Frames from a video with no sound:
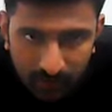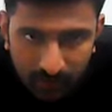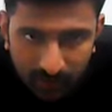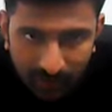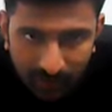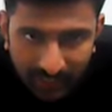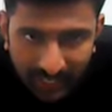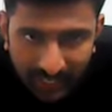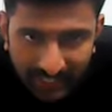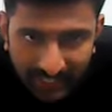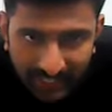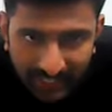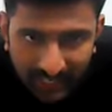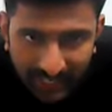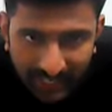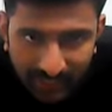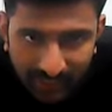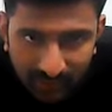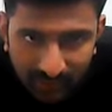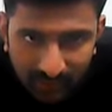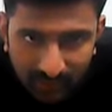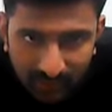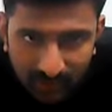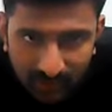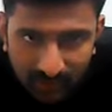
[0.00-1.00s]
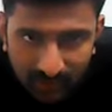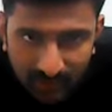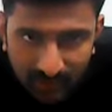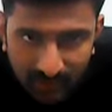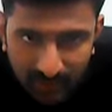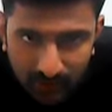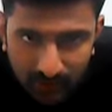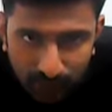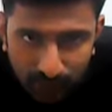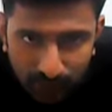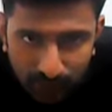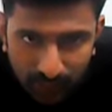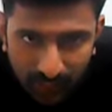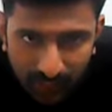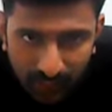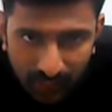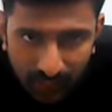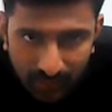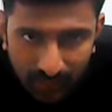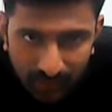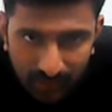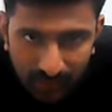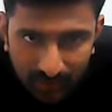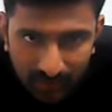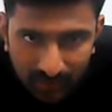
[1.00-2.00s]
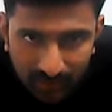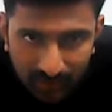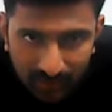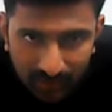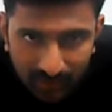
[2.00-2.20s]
your right hand, is it free?